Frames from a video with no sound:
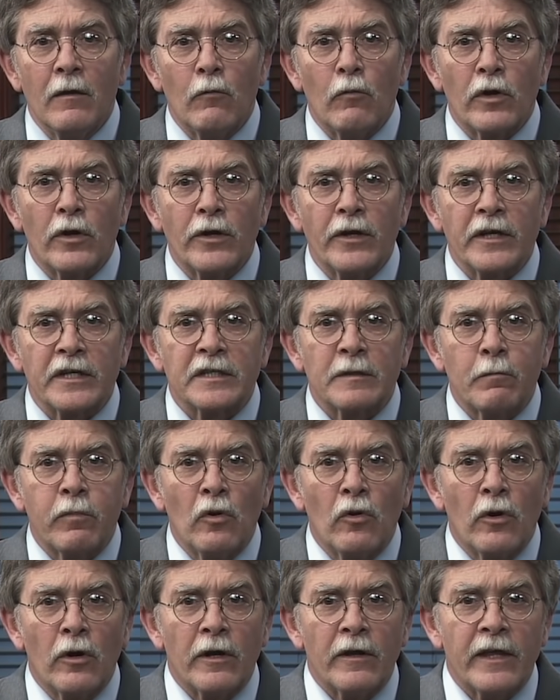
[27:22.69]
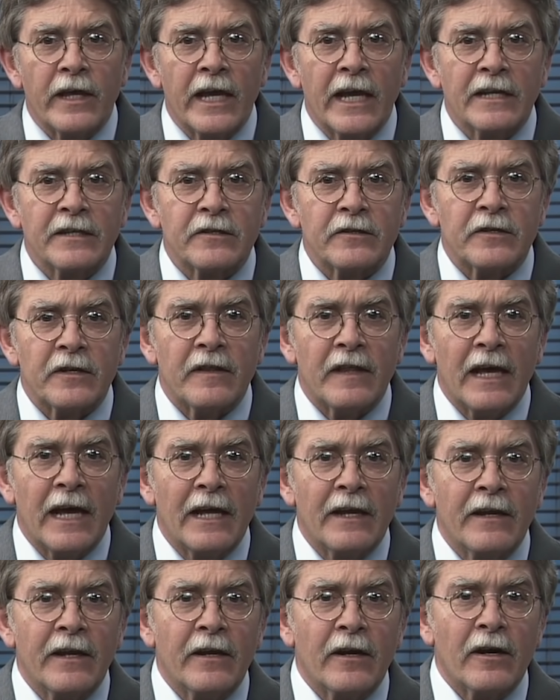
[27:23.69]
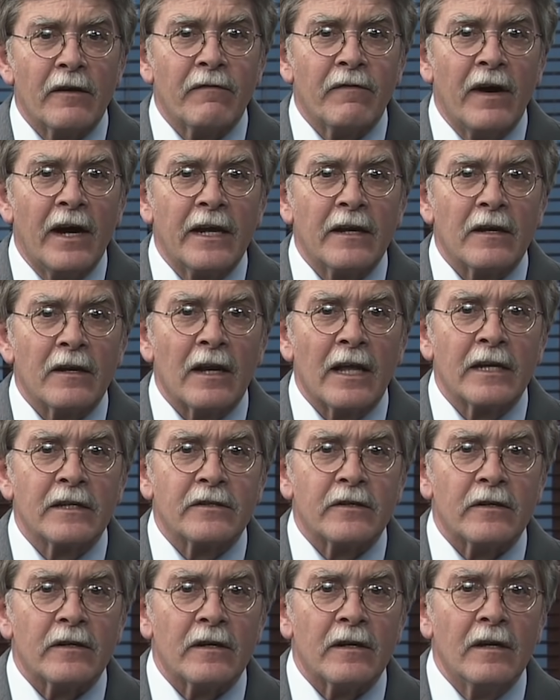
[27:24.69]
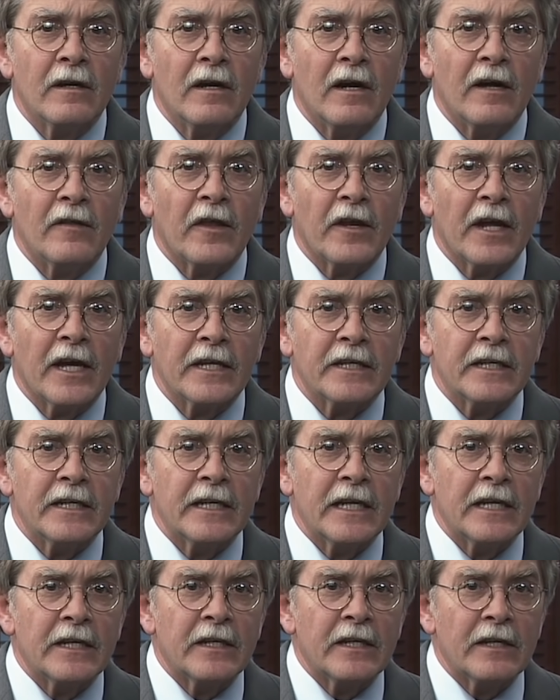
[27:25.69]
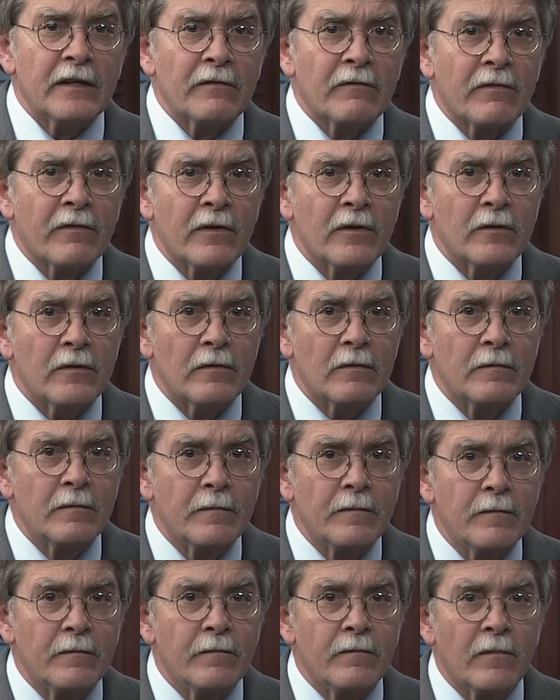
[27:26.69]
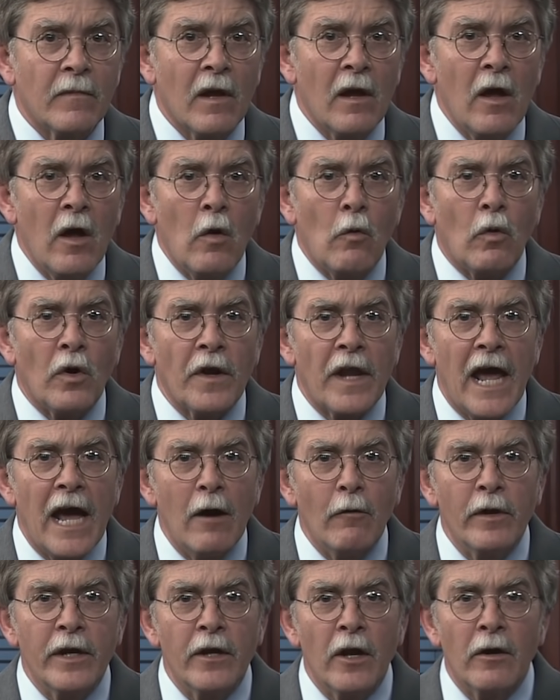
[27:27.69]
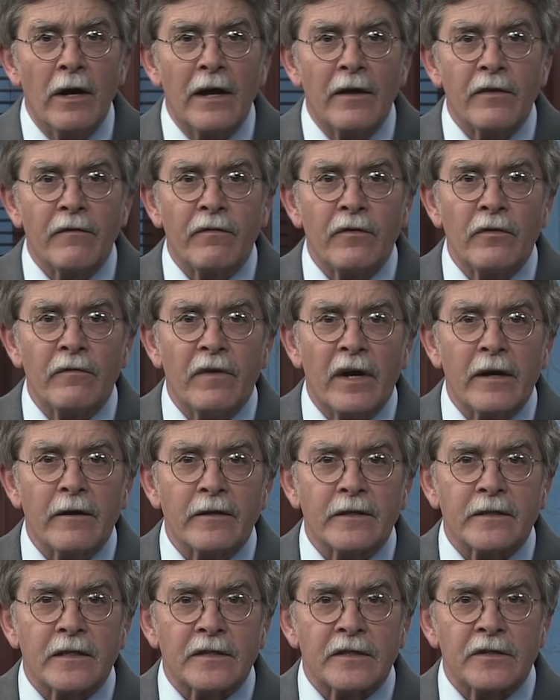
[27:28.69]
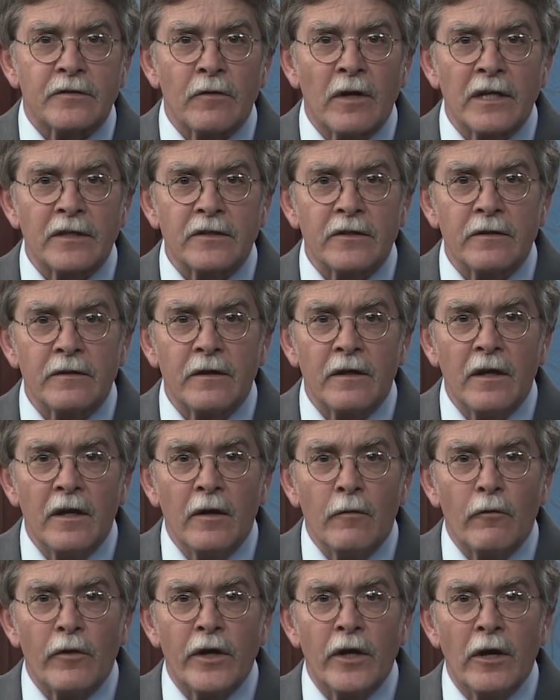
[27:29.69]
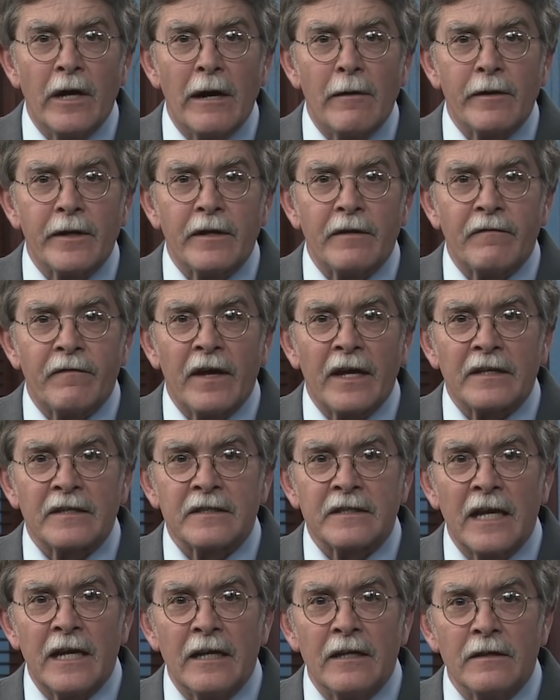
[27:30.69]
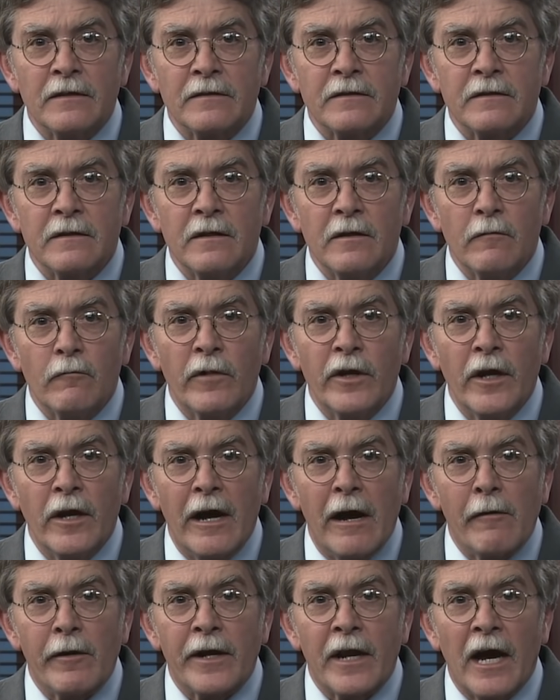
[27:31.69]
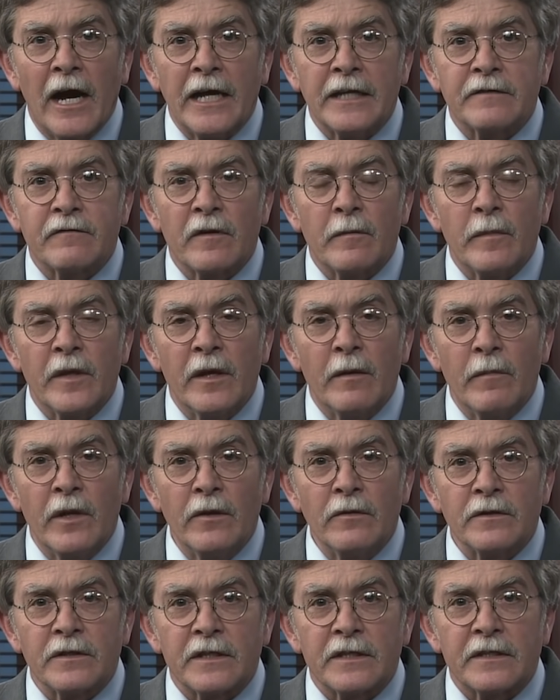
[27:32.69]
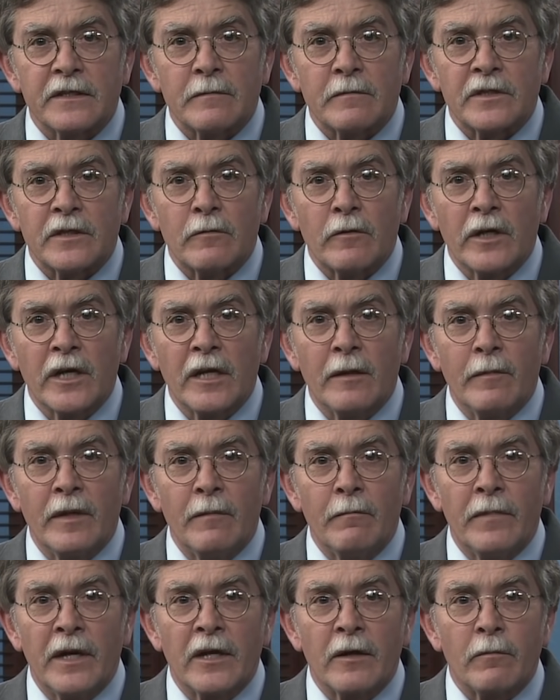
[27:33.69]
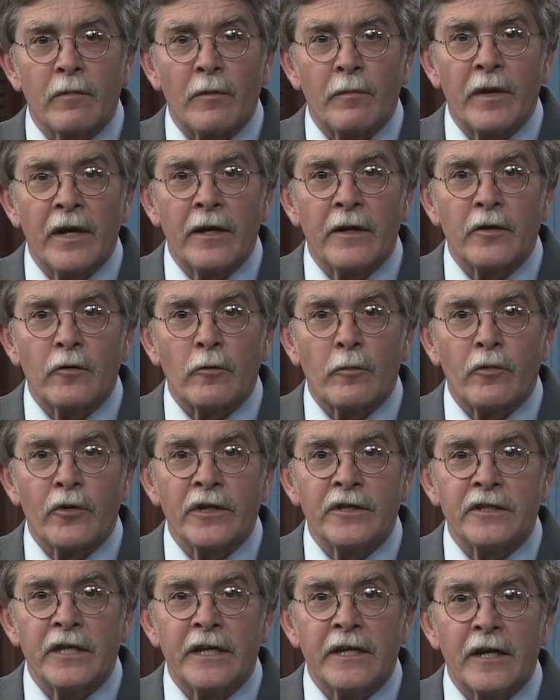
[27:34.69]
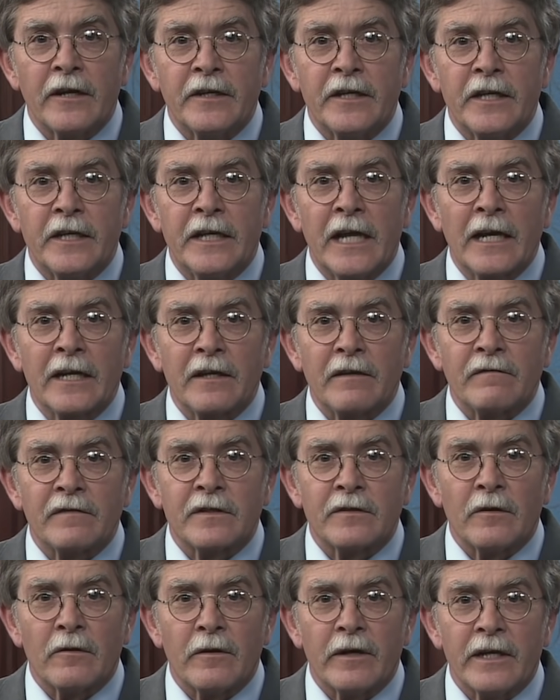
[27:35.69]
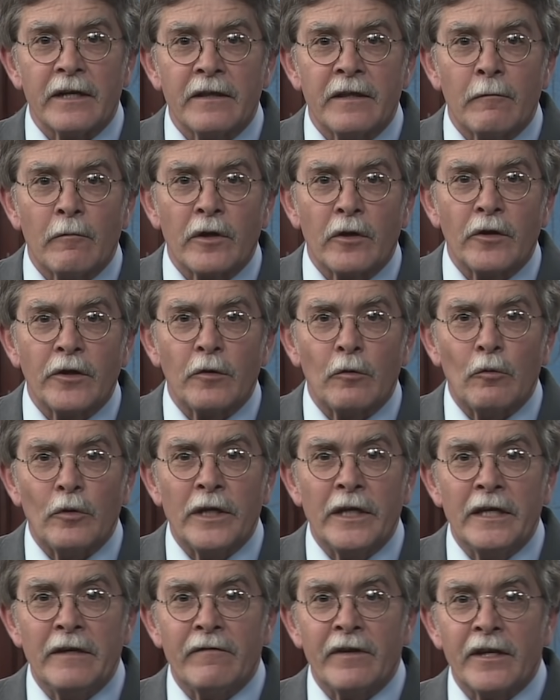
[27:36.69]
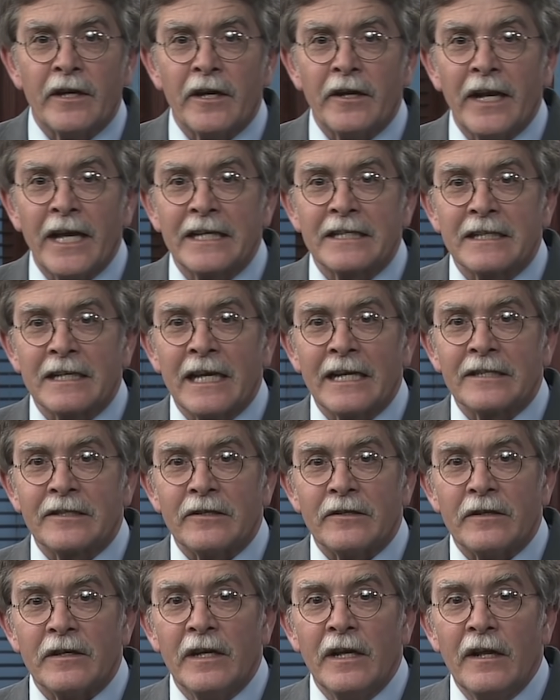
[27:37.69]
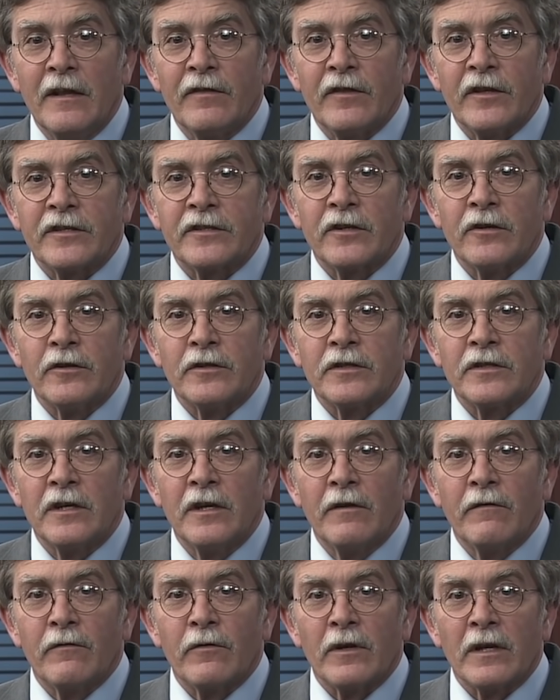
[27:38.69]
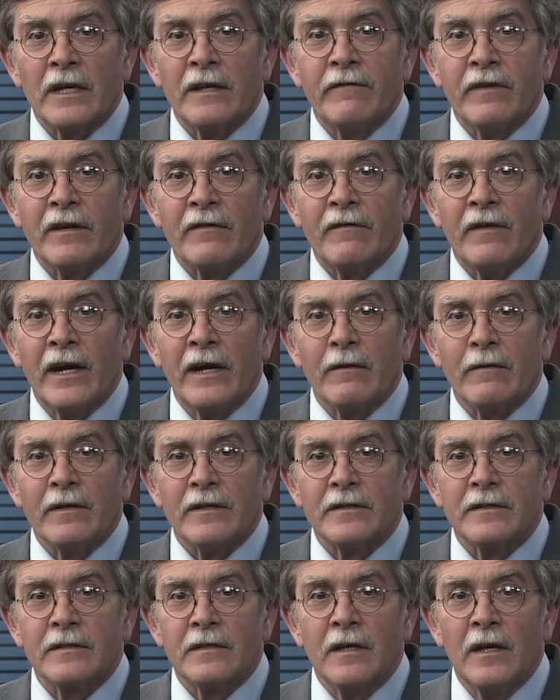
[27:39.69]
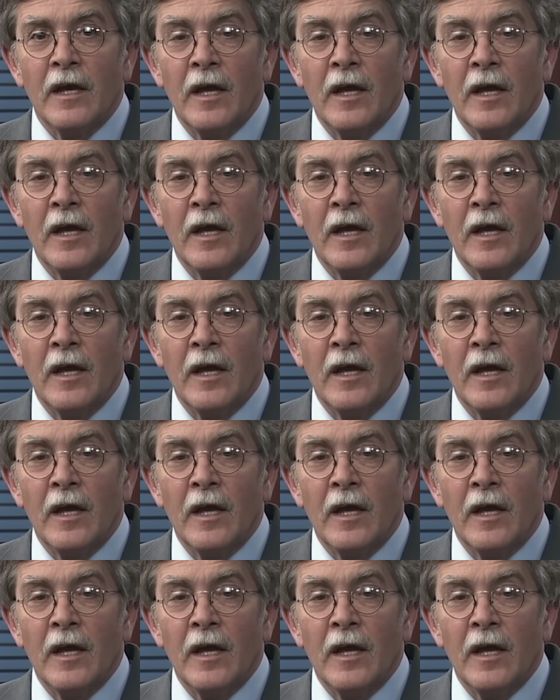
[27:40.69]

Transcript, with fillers: We're going to explore the answer to that in our final lecture on the 1918 flu. Well, now we know how the flu virus is structured, we know how it infects cells, we know how it hides from the immune system, so we're going to be better prepared to appreciate our detective story that we're going to weave in a later lecture, The Search for a Living Virus.